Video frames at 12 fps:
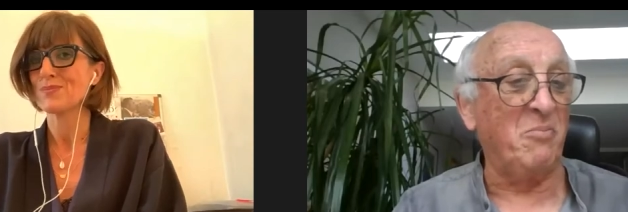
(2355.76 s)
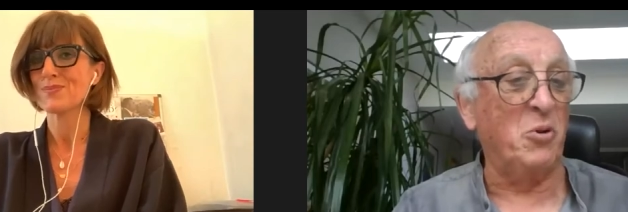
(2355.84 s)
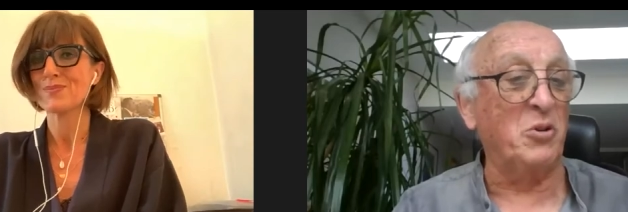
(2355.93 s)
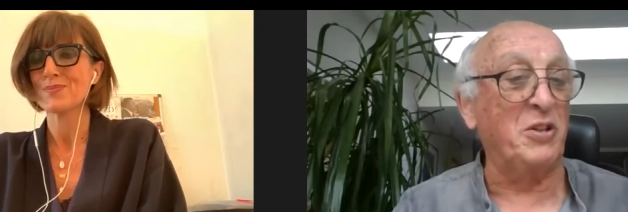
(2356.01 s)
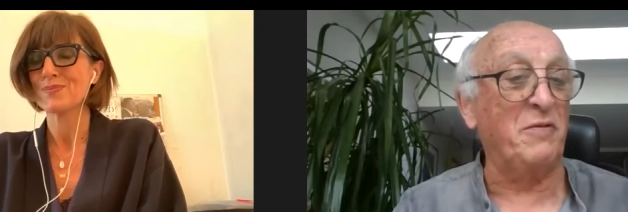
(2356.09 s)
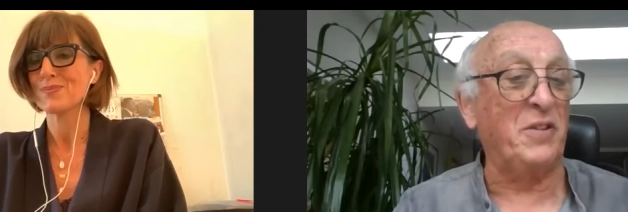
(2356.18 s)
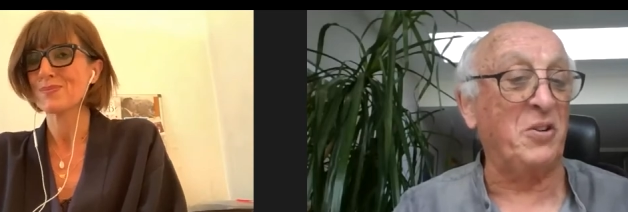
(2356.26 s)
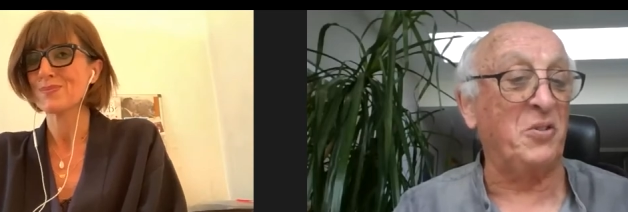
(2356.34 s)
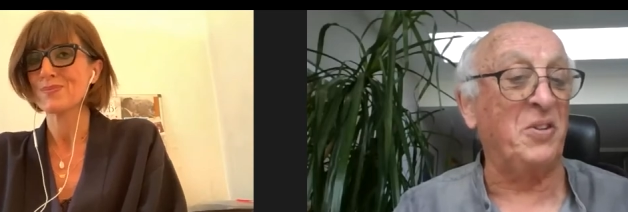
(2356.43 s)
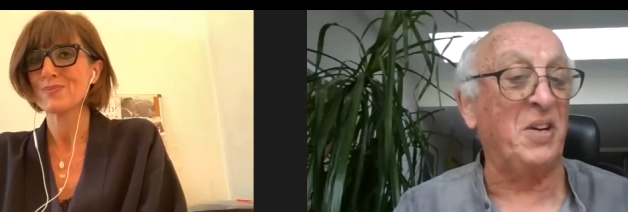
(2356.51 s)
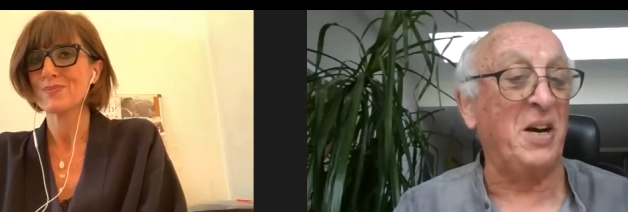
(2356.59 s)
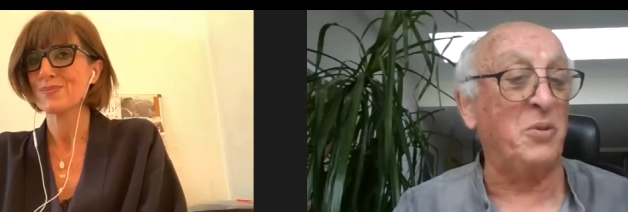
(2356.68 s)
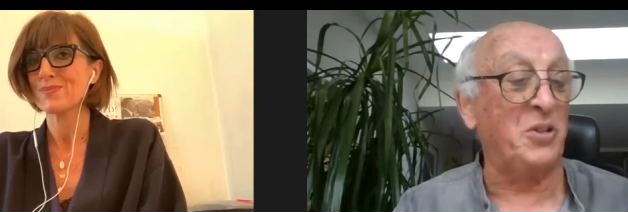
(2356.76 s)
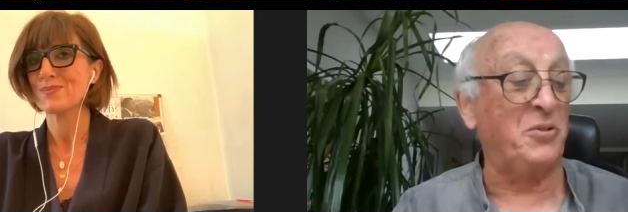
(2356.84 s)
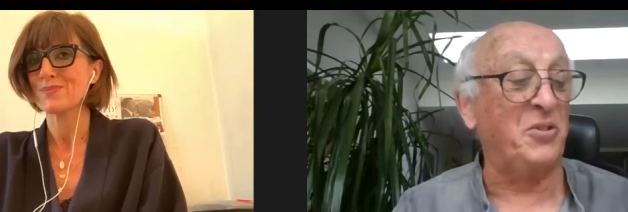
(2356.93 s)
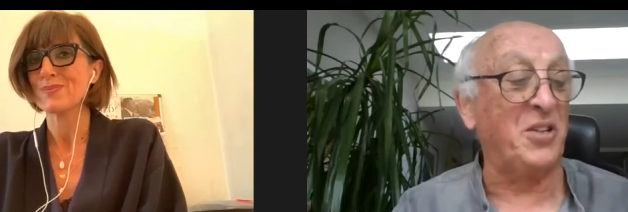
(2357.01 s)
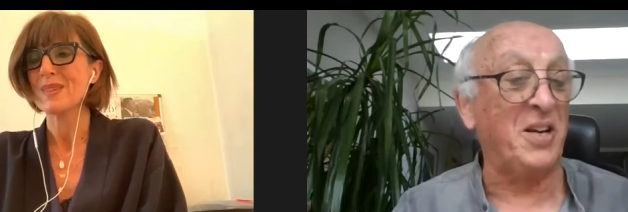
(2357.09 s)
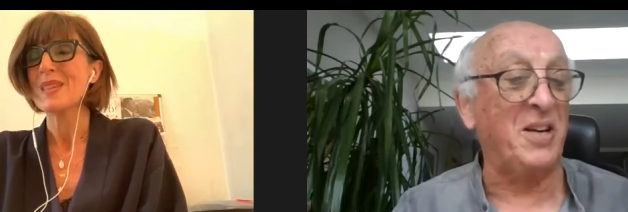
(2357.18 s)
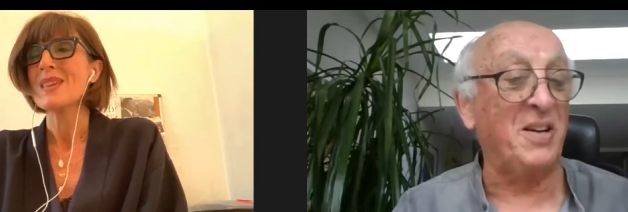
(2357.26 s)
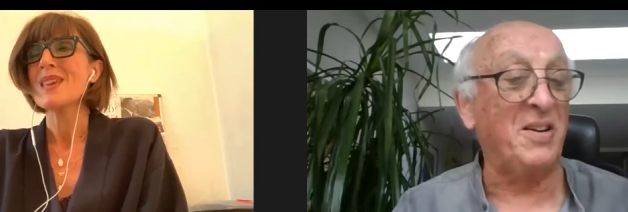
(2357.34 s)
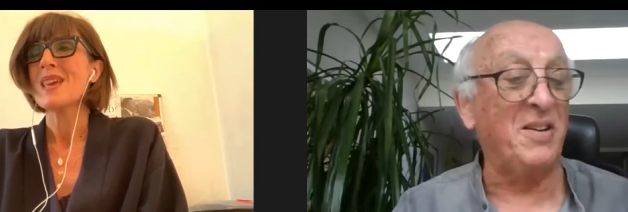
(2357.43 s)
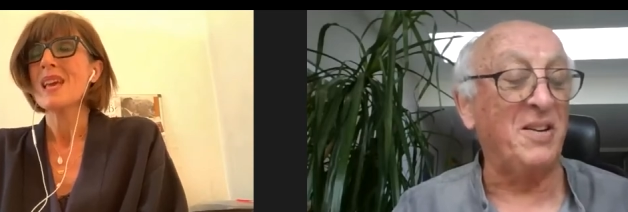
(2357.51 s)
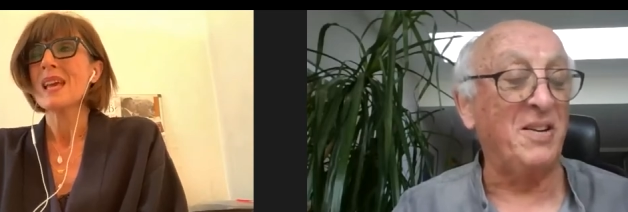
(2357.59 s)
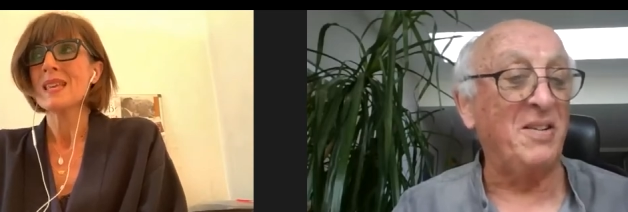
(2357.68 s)
Speaker 1: more difficult now, would you say?
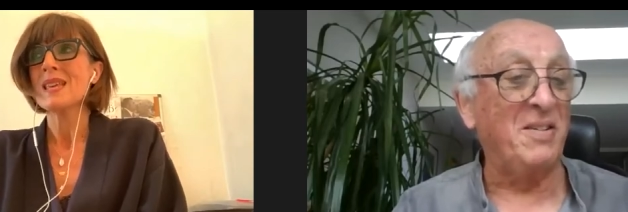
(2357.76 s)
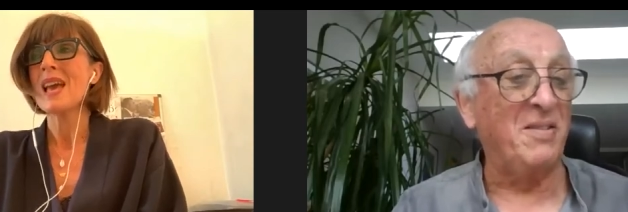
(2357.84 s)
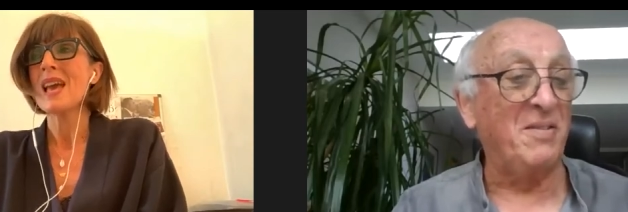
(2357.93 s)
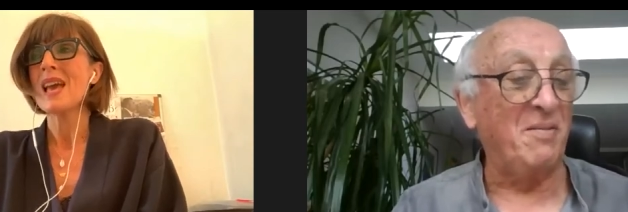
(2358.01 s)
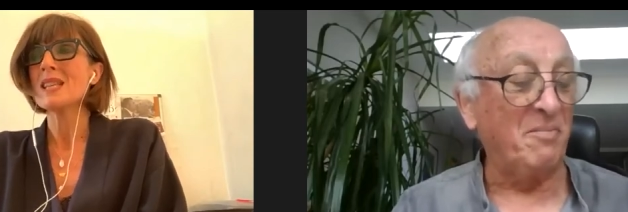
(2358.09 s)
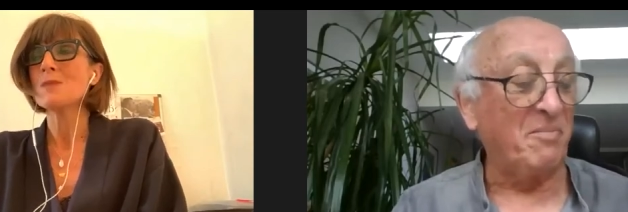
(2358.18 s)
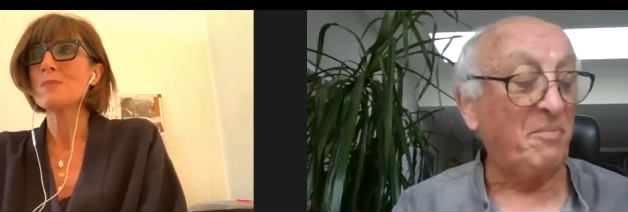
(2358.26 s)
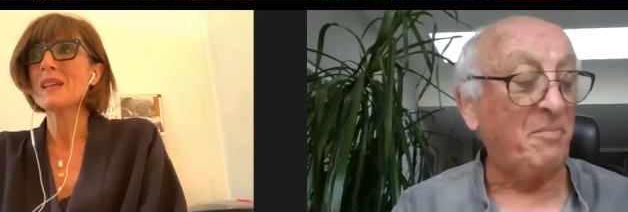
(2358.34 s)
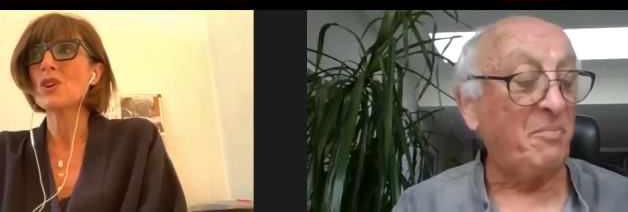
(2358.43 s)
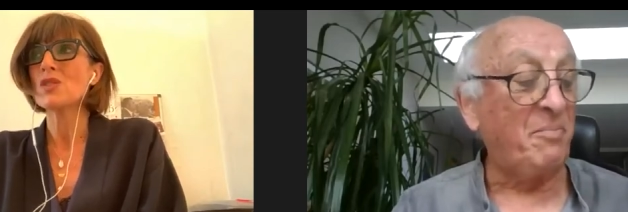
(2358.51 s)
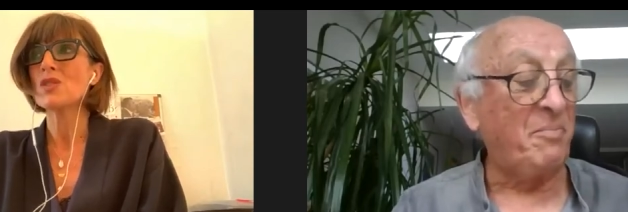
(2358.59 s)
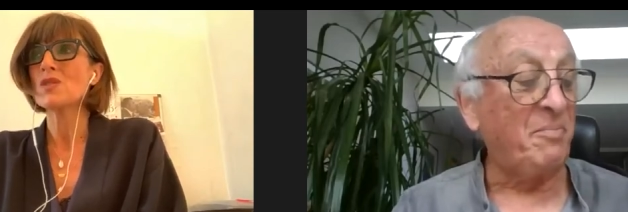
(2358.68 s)
Yes, because